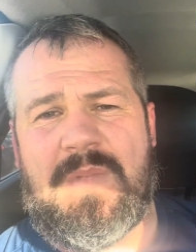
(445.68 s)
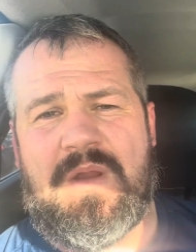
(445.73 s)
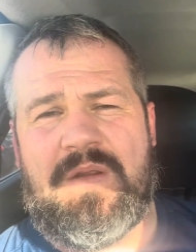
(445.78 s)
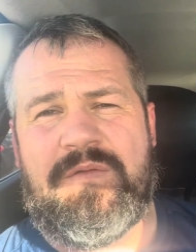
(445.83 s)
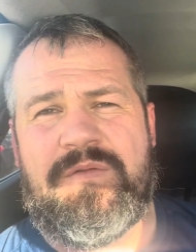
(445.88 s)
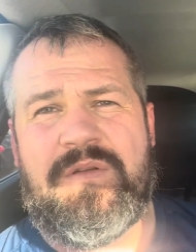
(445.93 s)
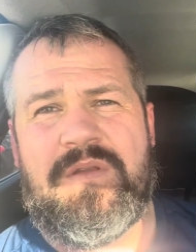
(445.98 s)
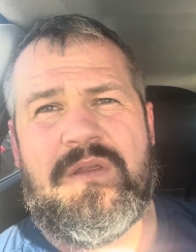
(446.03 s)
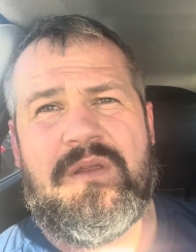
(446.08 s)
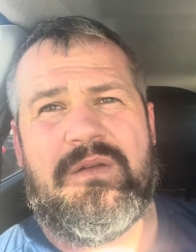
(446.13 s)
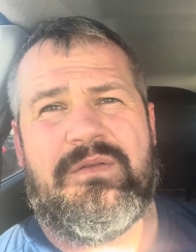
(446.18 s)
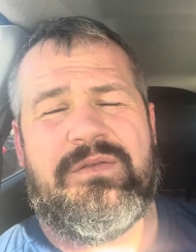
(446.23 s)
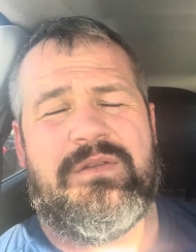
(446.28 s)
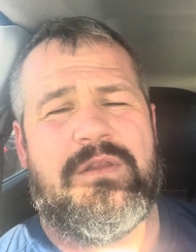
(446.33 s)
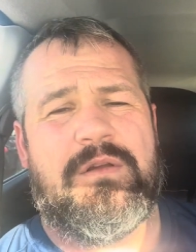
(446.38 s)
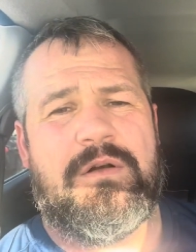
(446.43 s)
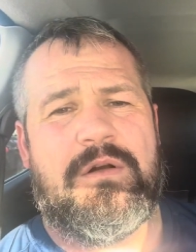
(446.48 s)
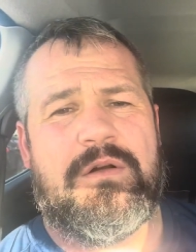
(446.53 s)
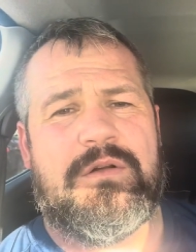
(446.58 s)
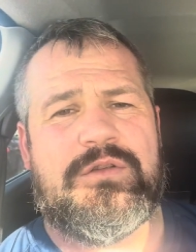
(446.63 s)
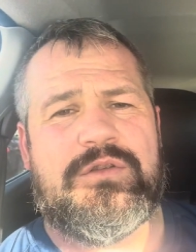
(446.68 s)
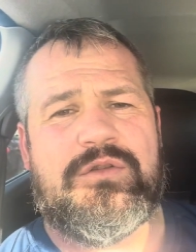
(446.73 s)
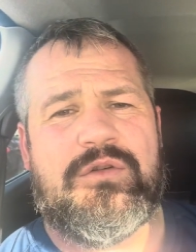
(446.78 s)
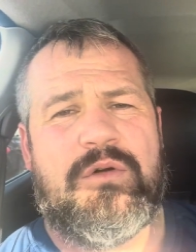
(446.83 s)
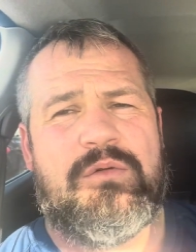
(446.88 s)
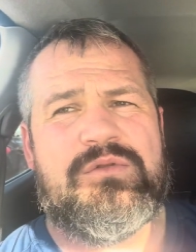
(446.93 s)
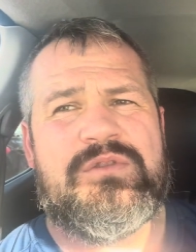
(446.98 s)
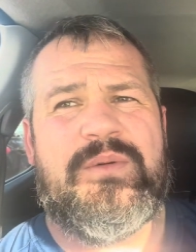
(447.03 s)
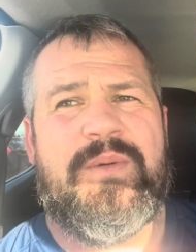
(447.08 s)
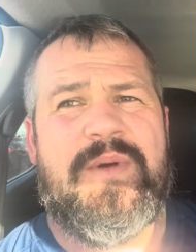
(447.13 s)
for the for the run, so I
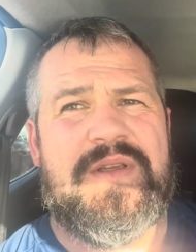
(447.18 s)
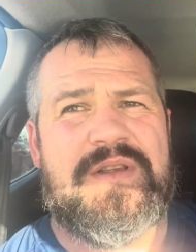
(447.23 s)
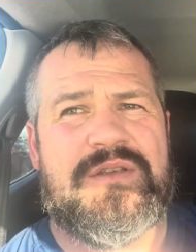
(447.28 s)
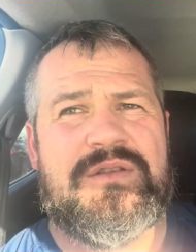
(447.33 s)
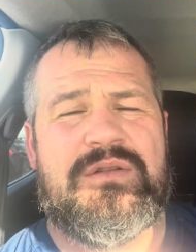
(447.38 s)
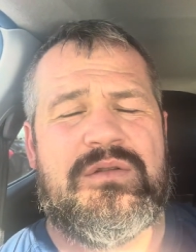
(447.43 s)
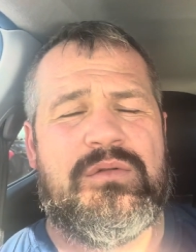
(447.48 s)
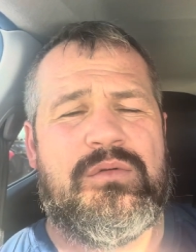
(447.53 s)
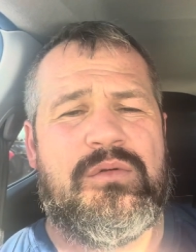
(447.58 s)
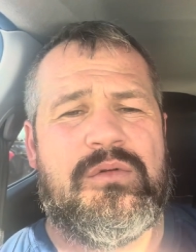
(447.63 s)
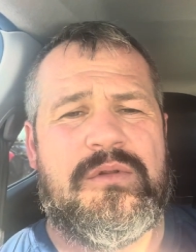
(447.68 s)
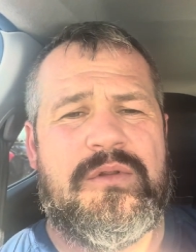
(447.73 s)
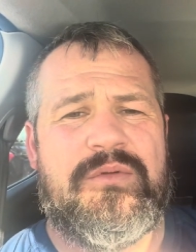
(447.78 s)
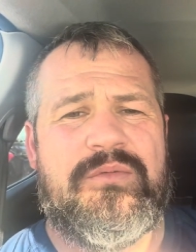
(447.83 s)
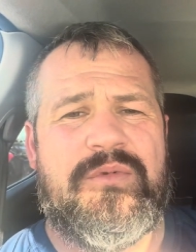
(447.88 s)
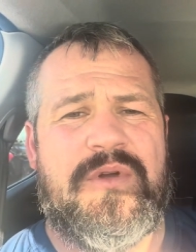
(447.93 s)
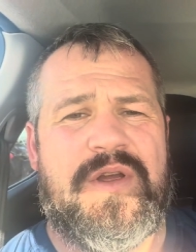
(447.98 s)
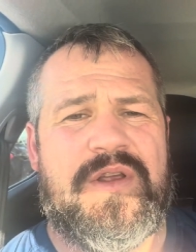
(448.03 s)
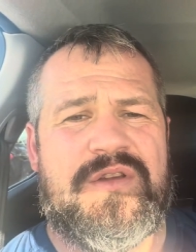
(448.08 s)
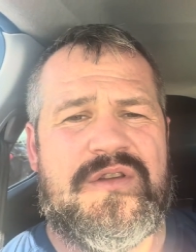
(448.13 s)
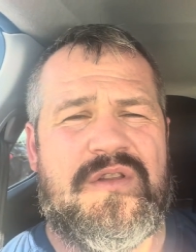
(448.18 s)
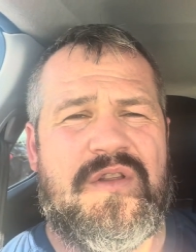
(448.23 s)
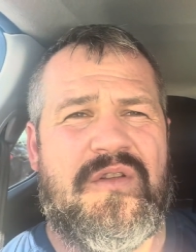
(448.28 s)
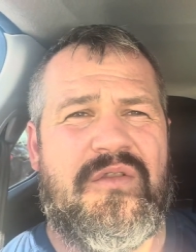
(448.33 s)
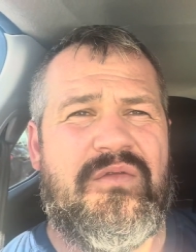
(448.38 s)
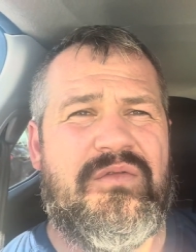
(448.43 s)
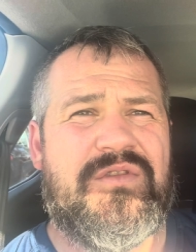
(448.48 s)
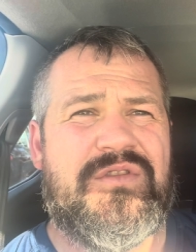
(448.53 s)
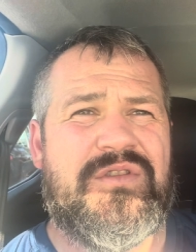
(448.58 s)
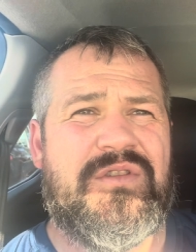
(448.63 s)
was a bit slower than what I should
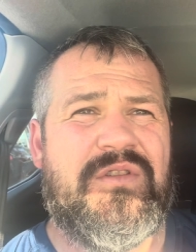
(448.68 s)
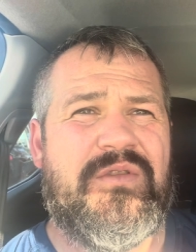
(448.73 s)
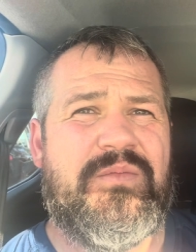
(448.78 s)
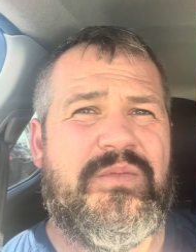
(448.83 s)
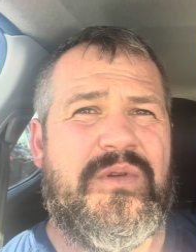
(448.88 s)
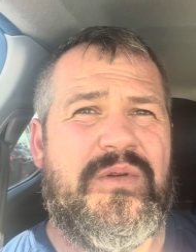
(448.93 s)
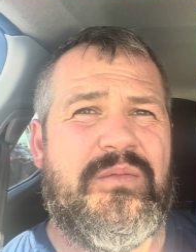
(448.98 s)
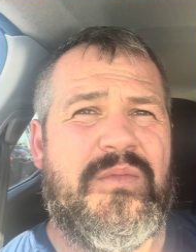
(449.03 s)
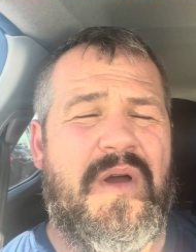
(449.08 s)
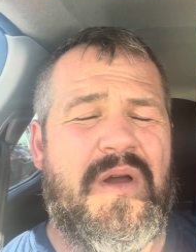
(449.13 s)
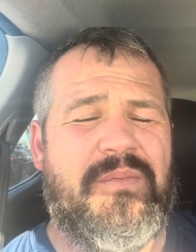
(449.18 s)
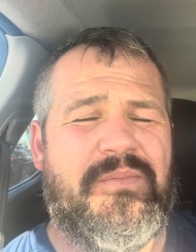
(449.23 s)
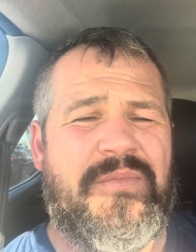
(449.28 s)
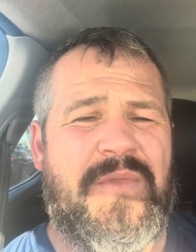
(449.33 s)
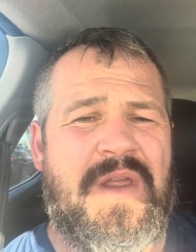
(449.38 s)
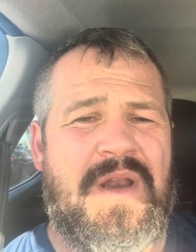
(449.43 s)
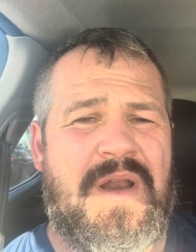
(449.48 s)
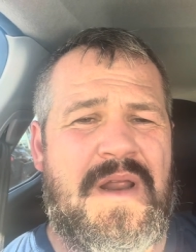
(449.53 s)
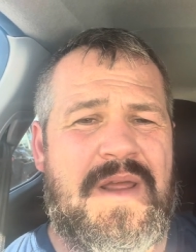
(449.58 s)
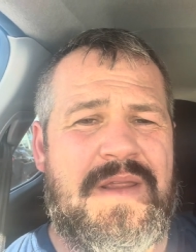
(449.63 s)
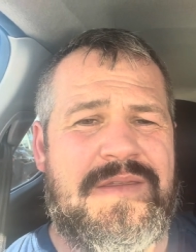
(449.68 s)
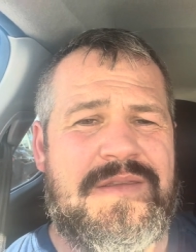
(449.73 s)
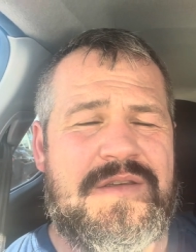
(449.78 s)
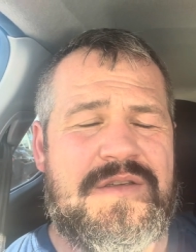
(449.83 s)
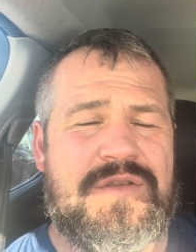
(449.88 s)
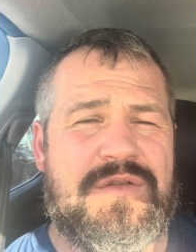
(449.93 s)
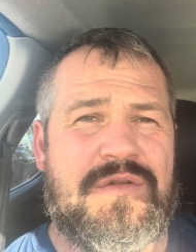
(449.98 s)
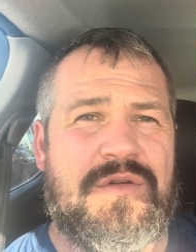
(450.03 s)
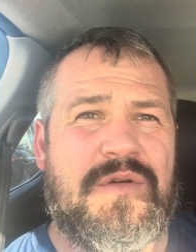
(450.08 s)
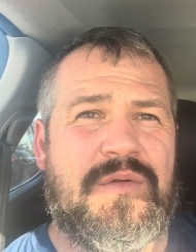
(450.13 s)
have should have been. But then I had to
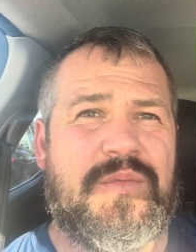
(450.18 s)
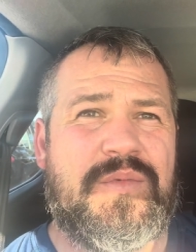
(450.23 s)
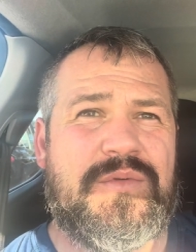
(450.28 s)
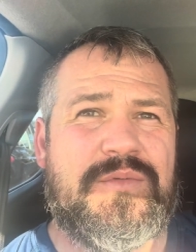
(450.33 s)
stop.